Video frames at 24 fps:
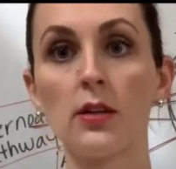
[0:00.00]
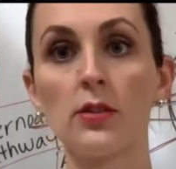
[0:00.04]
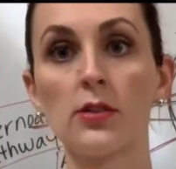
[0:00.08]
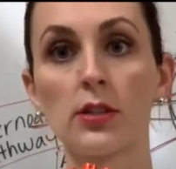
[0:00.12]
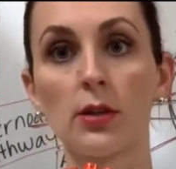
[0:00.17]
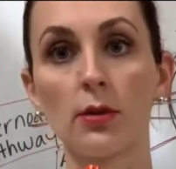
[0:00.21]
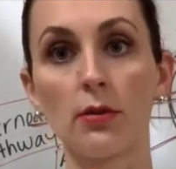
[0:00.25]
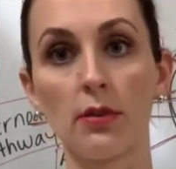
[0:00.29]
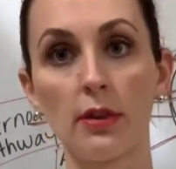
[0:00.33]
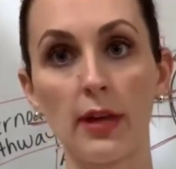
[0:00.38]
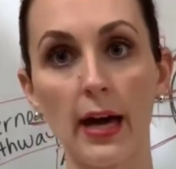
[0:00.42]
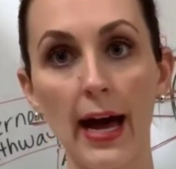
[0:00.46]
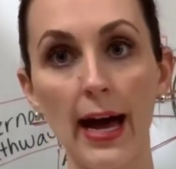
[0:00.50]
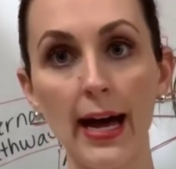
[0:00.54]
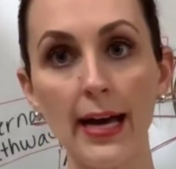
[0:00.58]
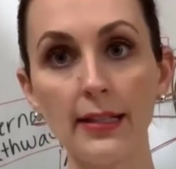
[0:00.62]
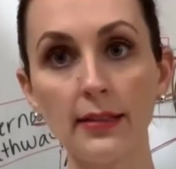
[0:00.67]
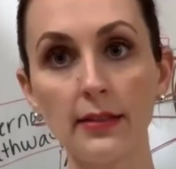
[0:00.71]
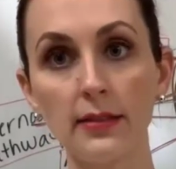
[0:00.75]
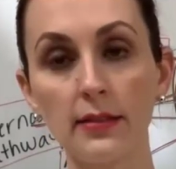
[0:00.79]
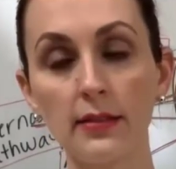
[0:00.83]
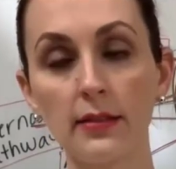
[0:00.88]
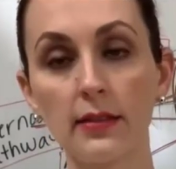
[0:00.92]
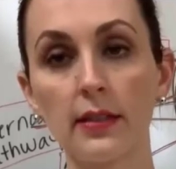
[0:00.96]
So
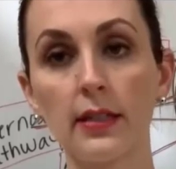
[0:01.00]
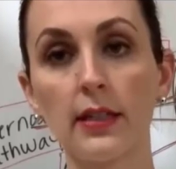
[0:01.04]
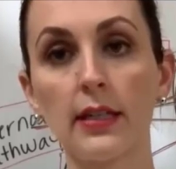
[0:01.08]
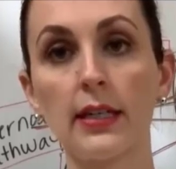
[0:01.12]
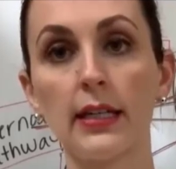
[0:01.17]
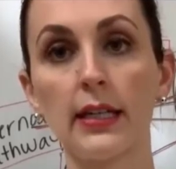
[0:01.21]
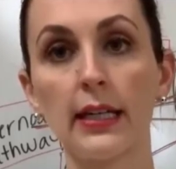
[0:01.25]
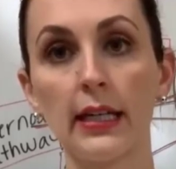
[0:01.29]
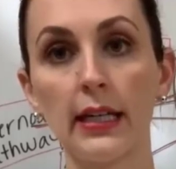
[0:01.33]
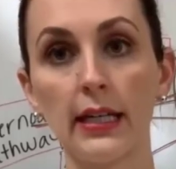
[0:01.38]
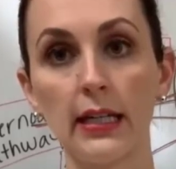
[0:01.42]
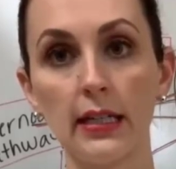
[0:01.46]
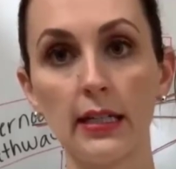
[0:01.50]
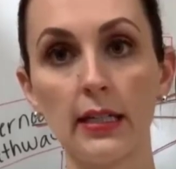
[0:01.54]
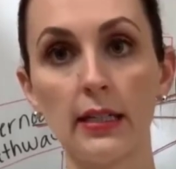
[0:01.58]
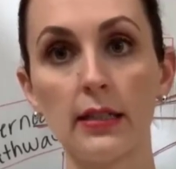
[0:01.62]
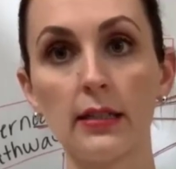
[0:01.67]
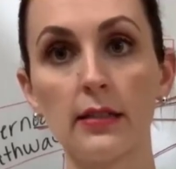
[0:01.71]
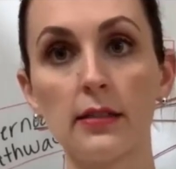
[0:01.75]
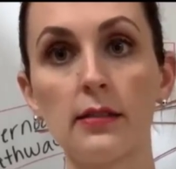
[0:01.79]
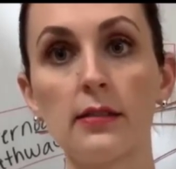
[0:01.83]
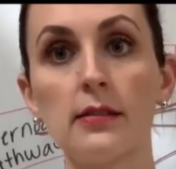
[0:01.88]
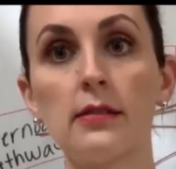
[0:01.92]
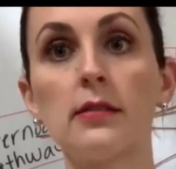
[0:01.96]
that
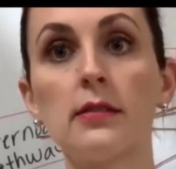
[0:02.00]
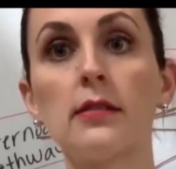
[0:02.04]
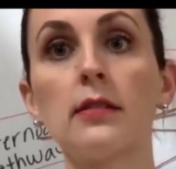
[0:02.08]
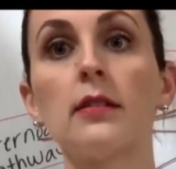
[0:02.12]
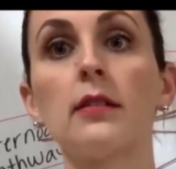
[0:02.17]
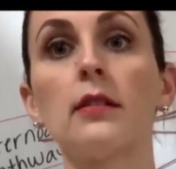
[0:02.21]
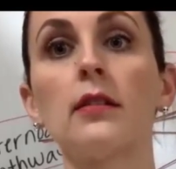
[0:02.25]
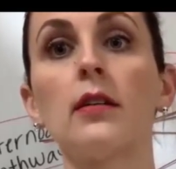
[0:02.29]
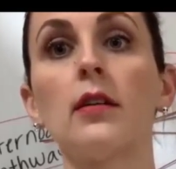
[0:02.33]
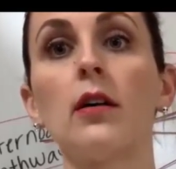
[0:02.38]
is